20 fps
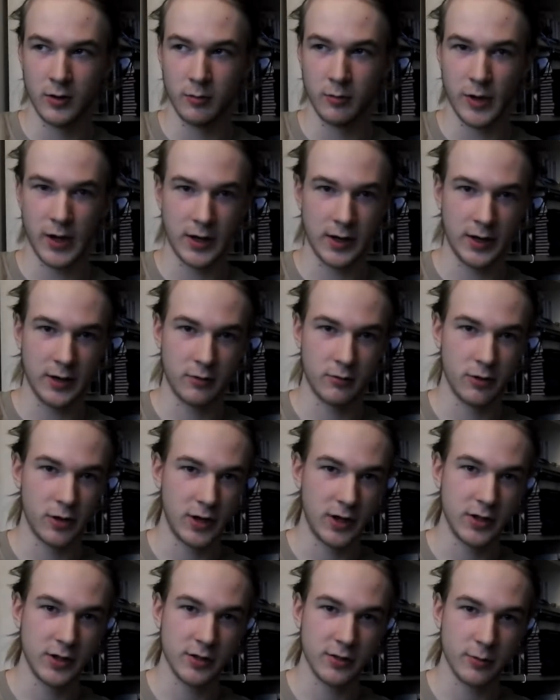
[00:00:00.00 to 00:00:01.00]
many
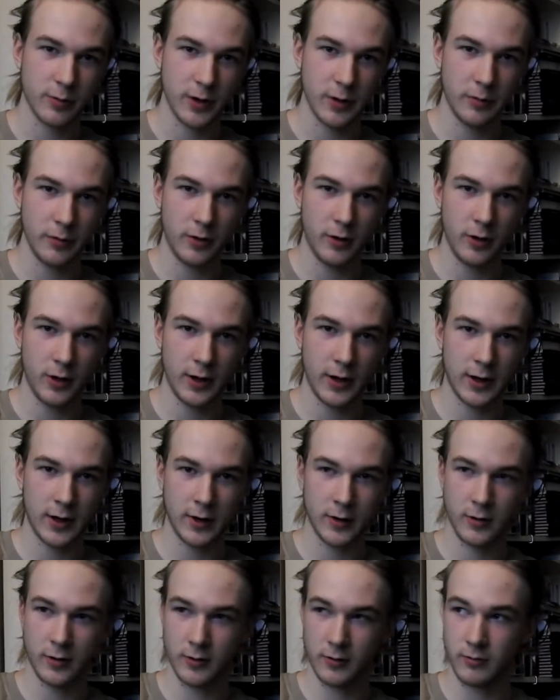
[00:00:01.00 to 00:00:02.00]
religious people
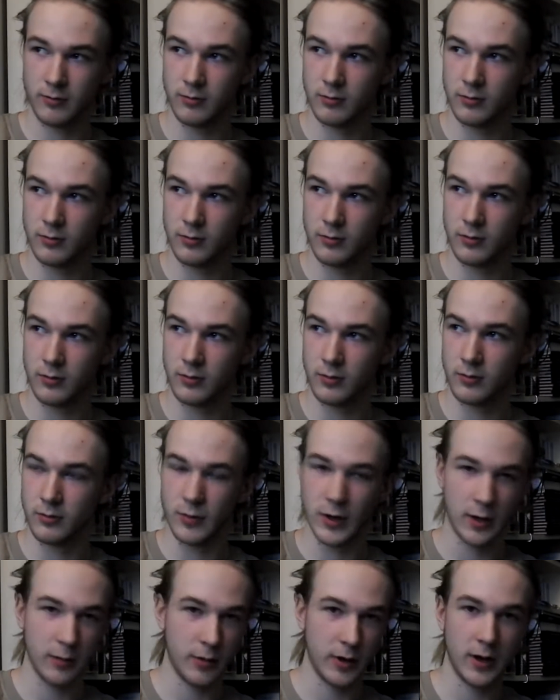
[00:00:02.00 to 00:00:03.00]
and
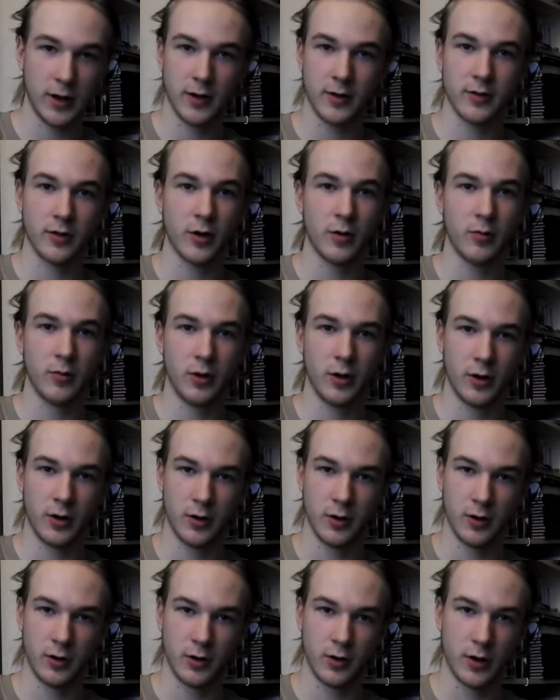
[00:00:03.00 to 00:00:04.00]
maybe some
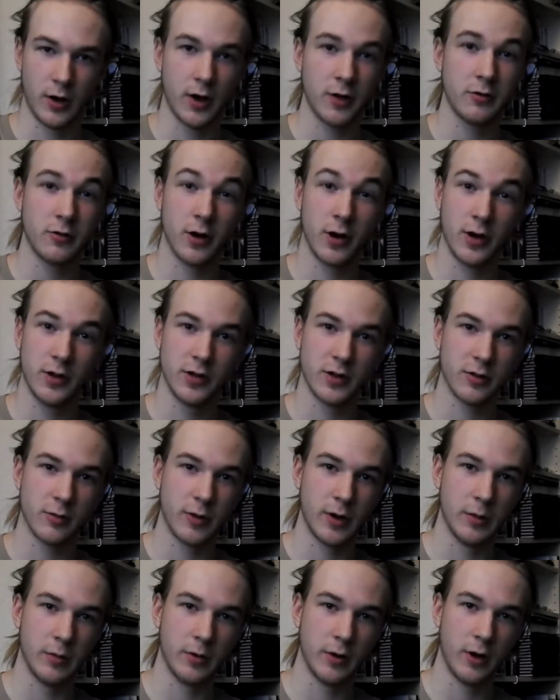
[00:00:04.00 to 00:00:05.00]
unreligious
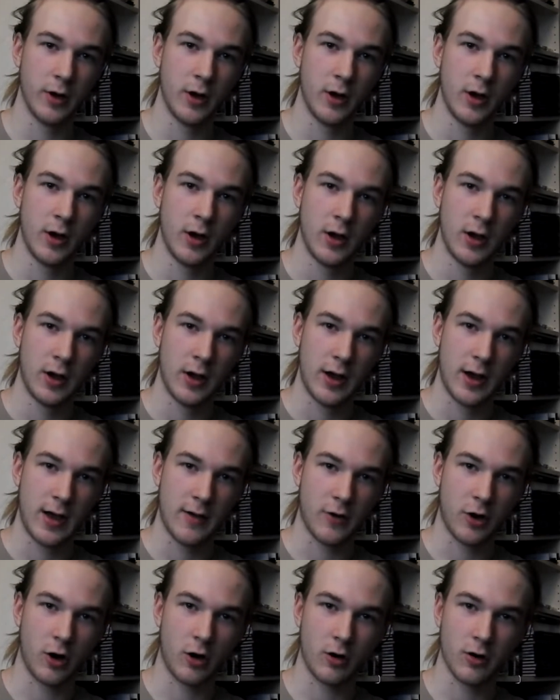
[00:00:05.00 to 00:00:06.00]
people
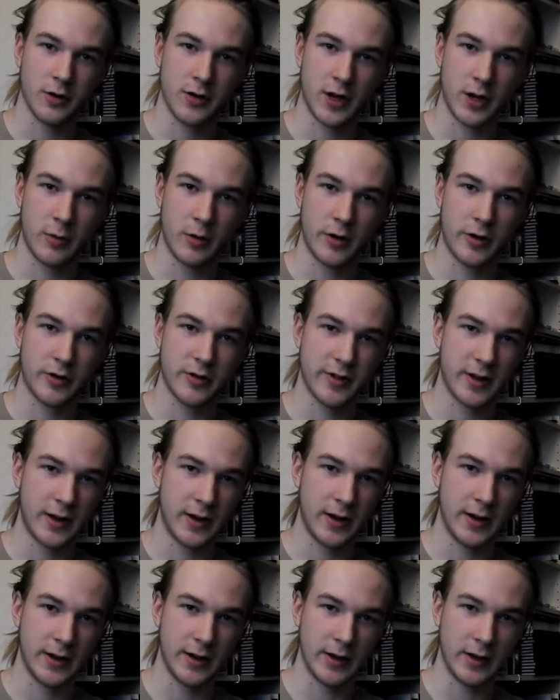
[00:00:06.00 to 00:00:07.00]
have a hard time
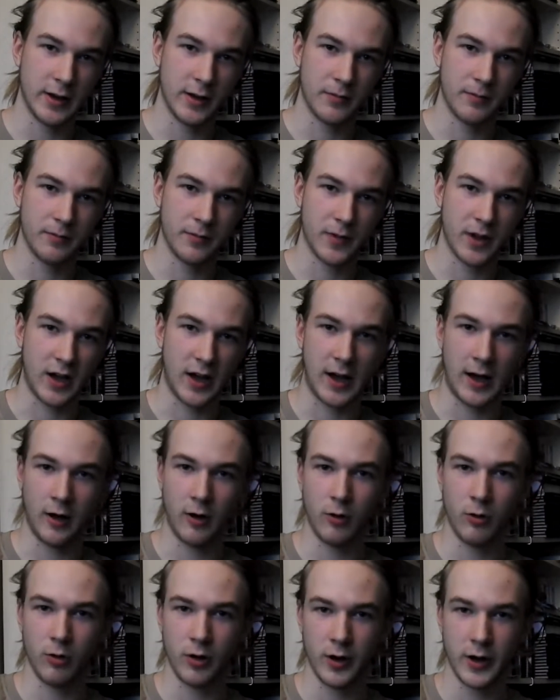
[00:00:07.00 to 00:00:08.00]
understanding
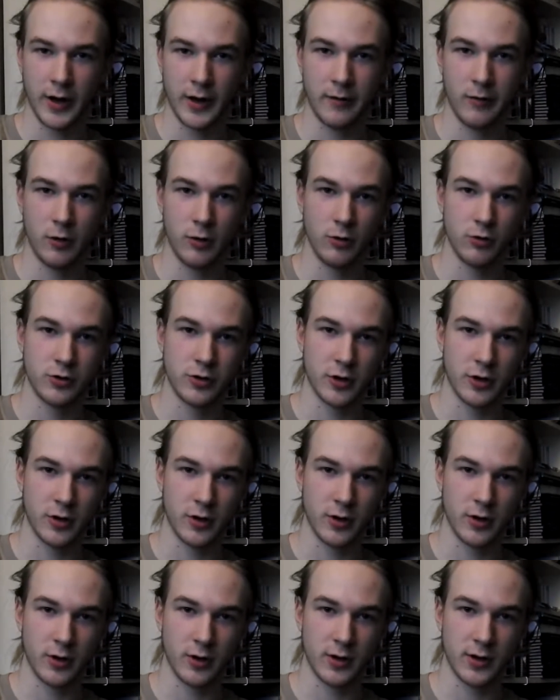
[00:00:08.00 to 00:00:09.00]
how
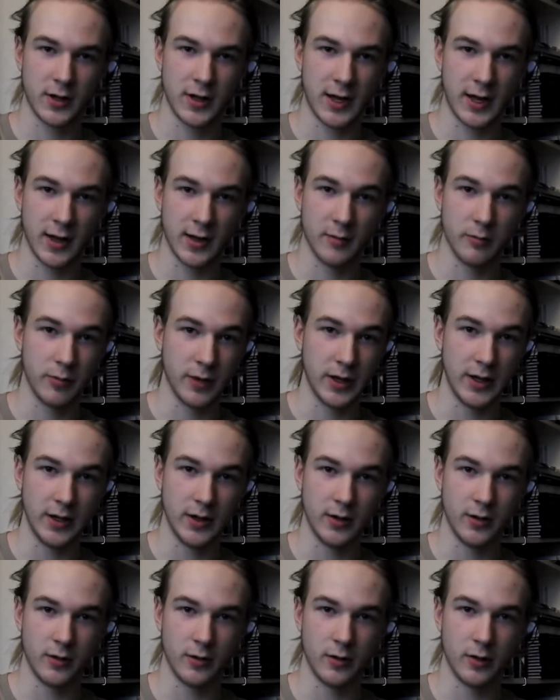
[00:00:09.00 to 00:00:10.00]
evolution can
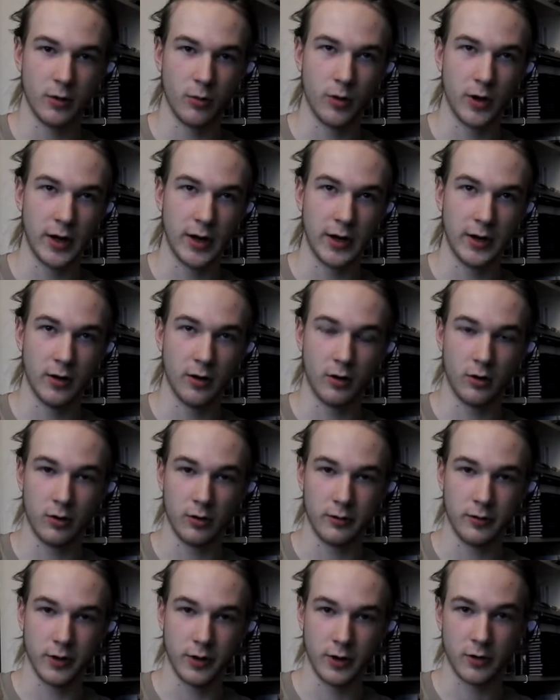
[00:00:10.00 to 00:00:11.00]
be the way
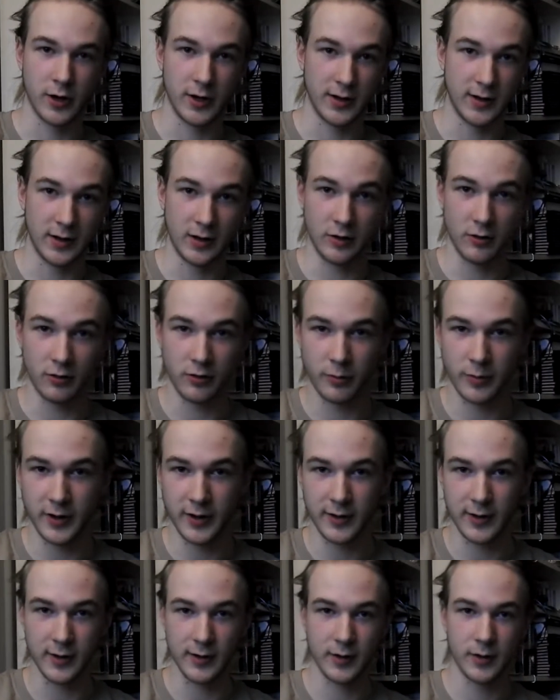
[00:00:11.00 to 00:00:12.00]
of creating new
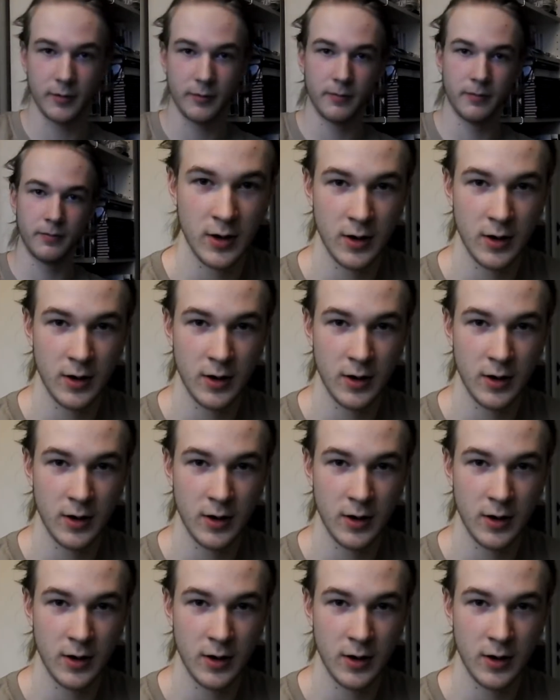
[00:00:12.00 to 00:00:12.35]
species.